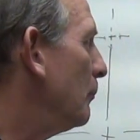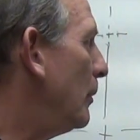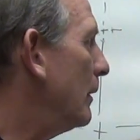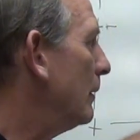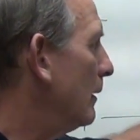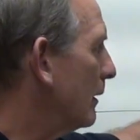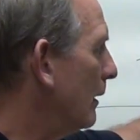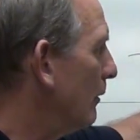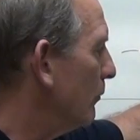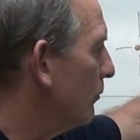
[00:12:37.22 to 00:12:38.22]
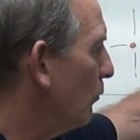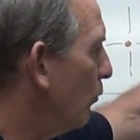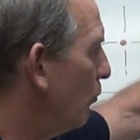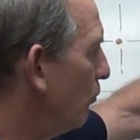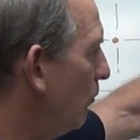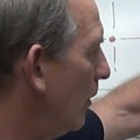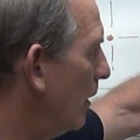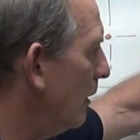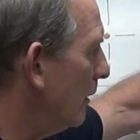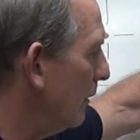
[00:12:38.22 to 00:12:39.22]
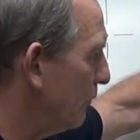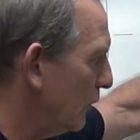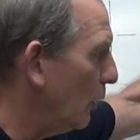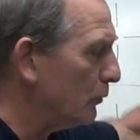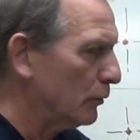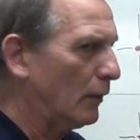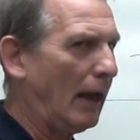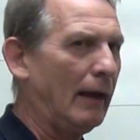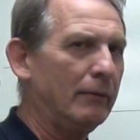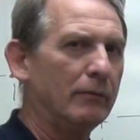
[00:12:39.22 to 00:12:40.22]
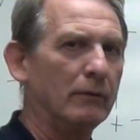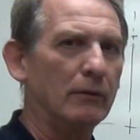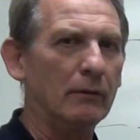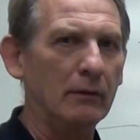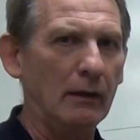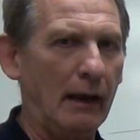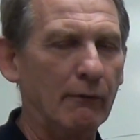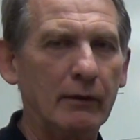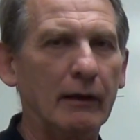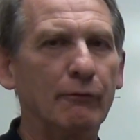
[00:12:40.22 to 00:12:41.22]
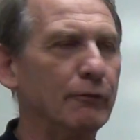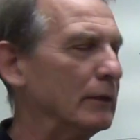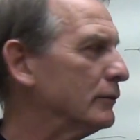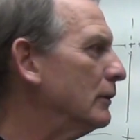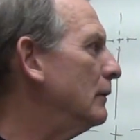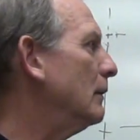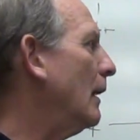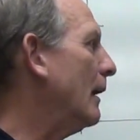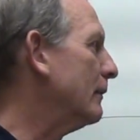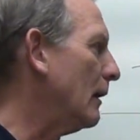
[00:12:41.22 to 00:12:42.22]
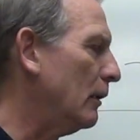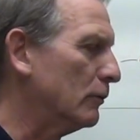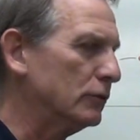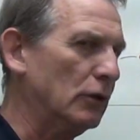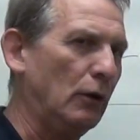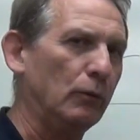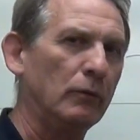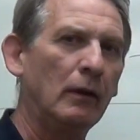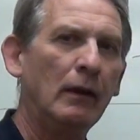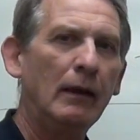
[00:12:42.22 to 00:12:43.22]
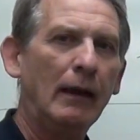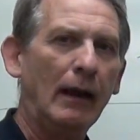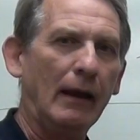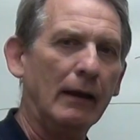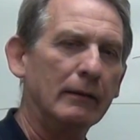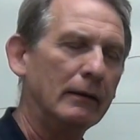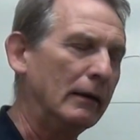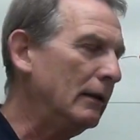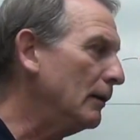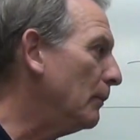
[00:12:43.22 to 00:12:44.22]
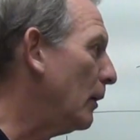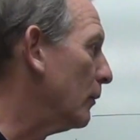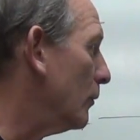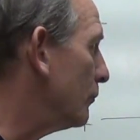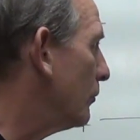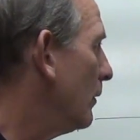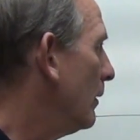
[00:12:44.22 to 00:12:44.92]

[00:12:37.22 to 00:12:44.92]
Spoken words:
But again, if you don't do that, everything fits into that tolerance zone, and any amount of